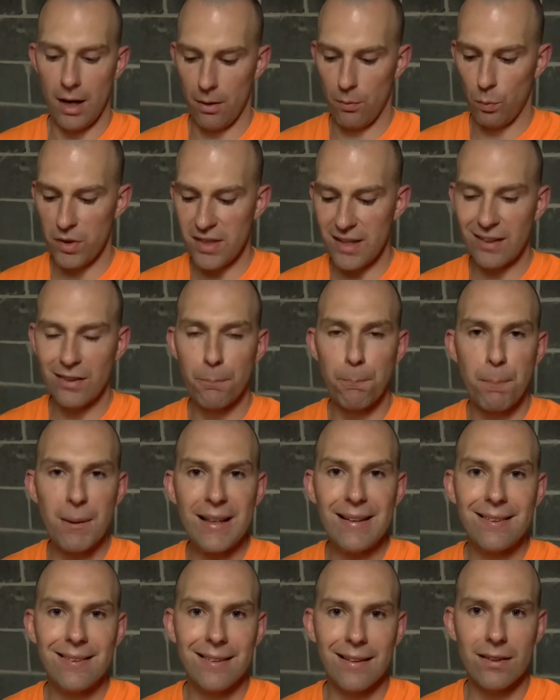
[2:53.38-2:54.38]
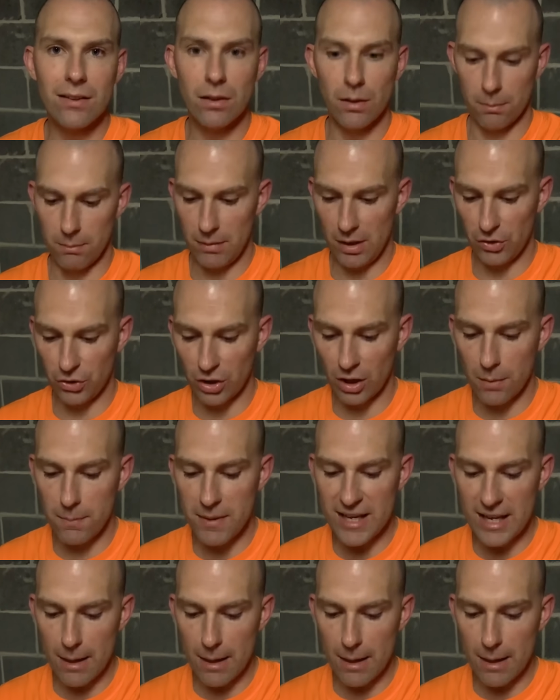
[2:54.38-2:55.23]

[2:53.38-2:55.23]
when this beast system is going to be